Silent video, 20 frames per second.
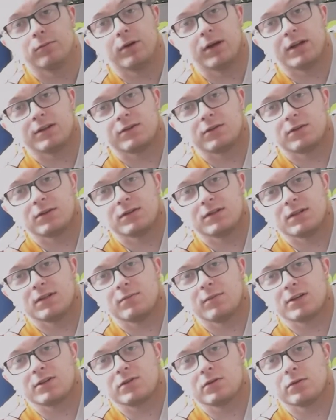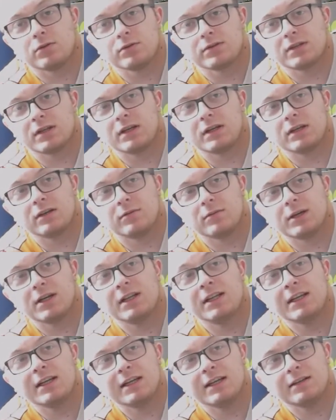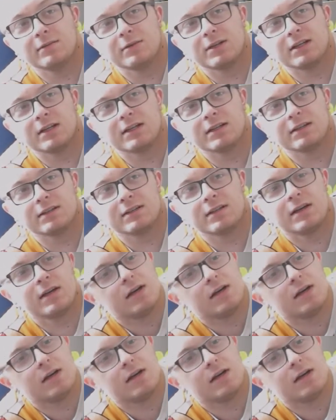But as you can see, my soles, they need to be cleaned because,